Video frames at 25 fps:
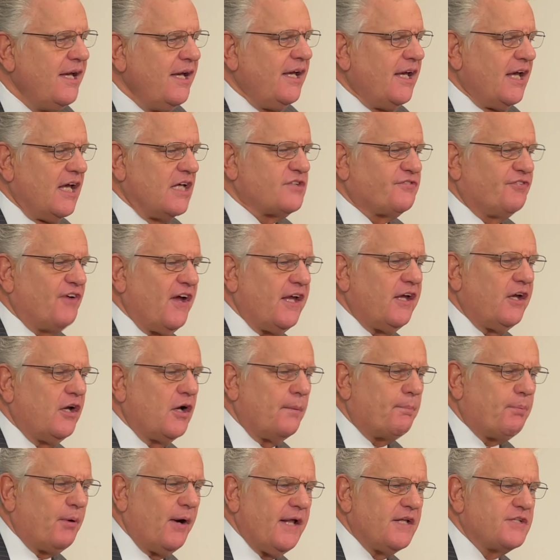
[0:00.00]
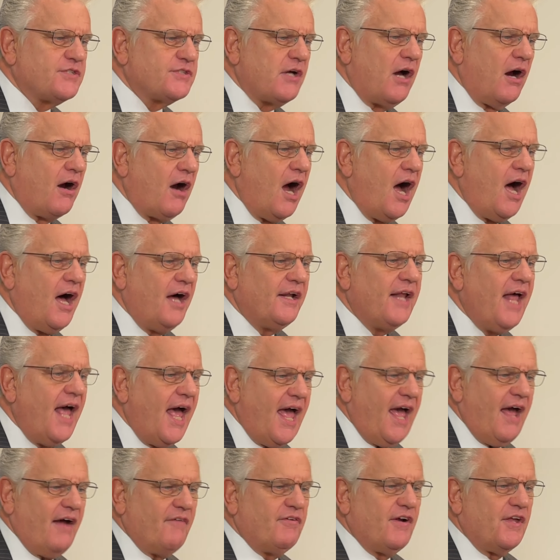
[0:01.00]
His fingerprints are on
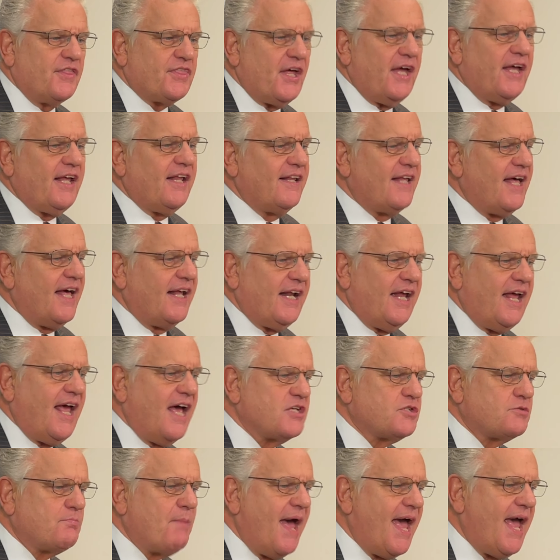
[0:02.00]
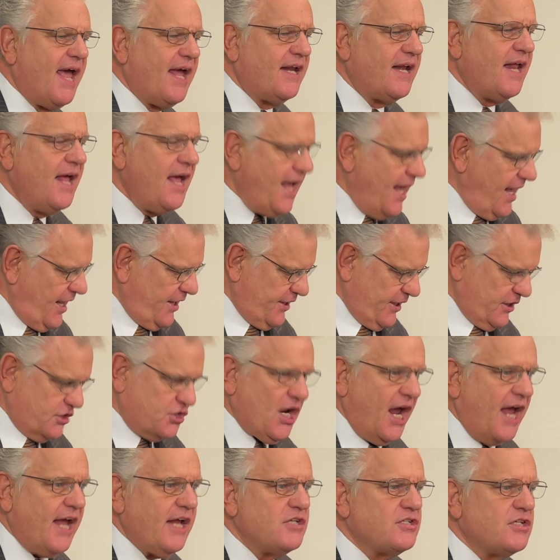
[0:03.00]
everything that he has made. The
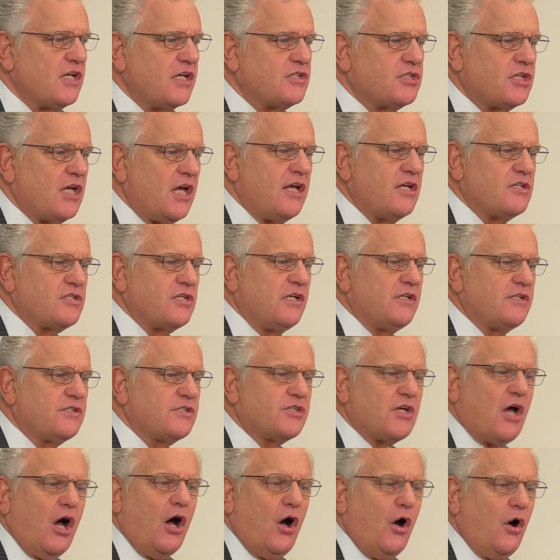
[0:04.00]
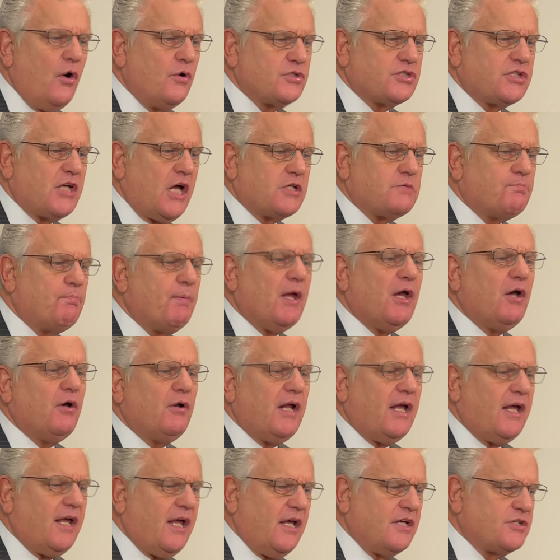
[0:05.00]
changing seasons, oh, such
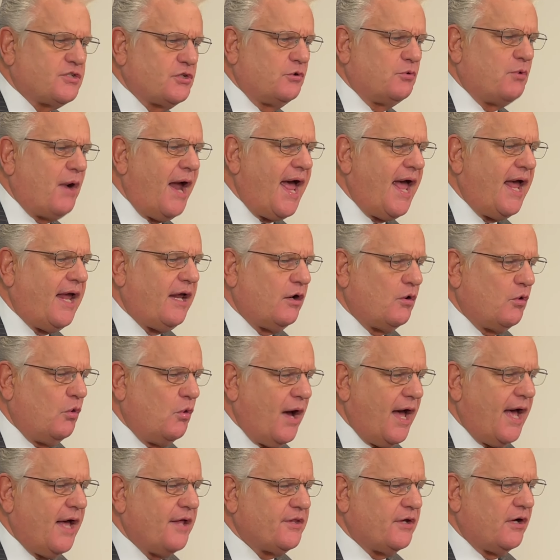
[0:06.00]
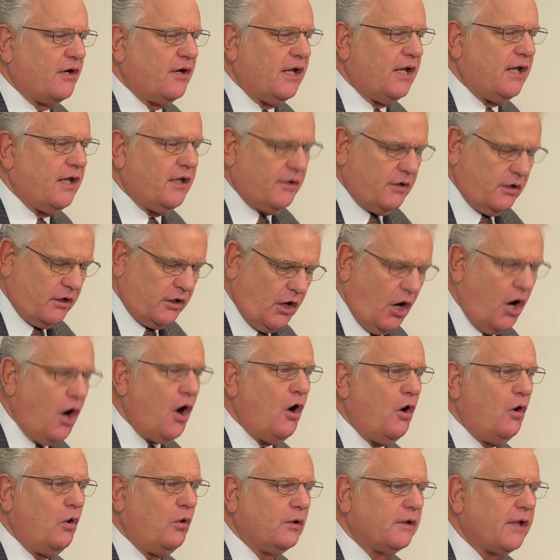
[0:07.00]
beauty is arrayed. Whether heat or
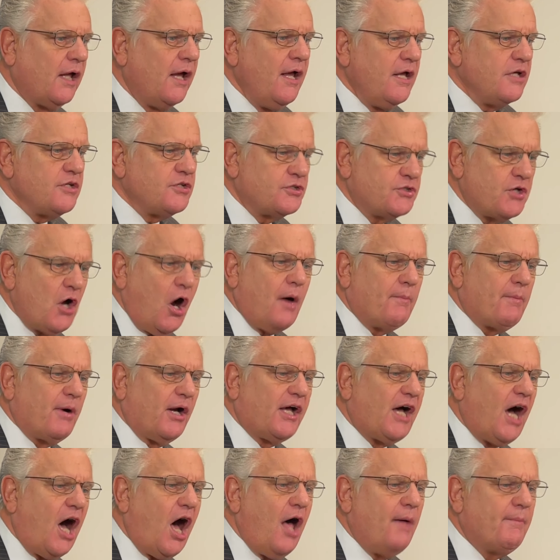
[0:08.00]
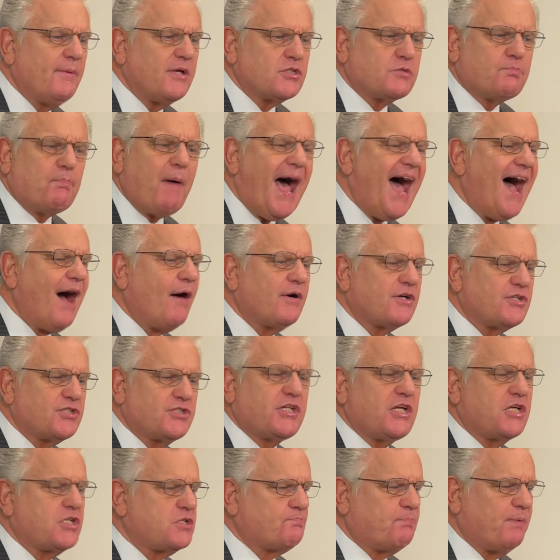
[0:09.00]
cold, storm or calm, his power's
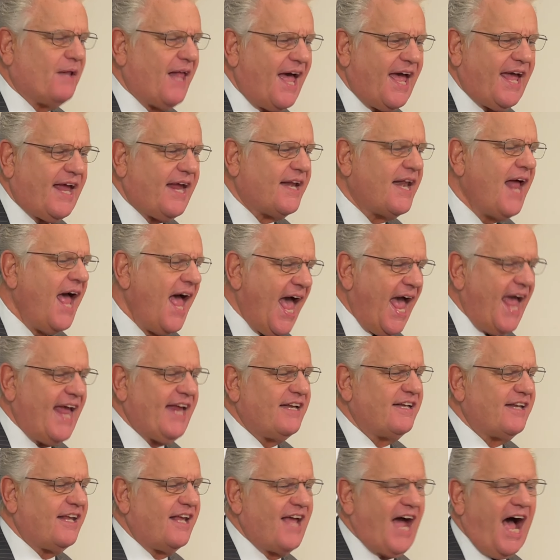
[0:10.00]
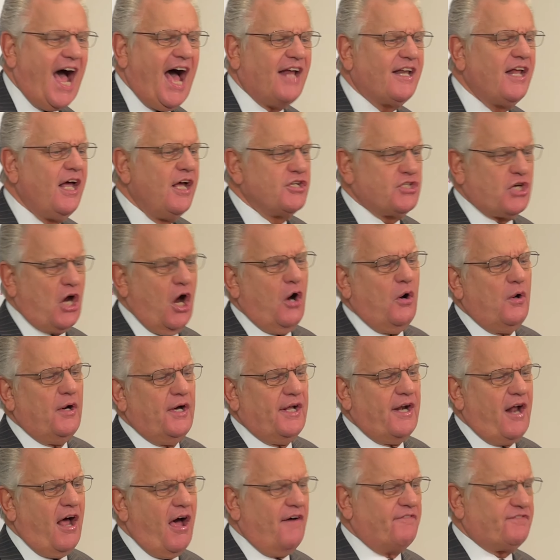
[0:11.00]
displayed. Ain't God
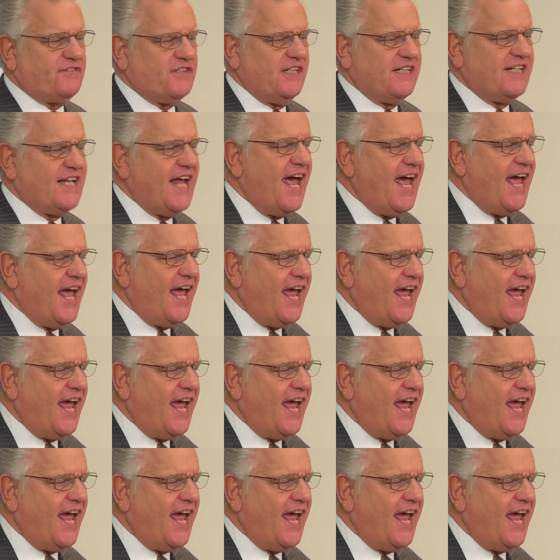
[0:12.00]
showing off today?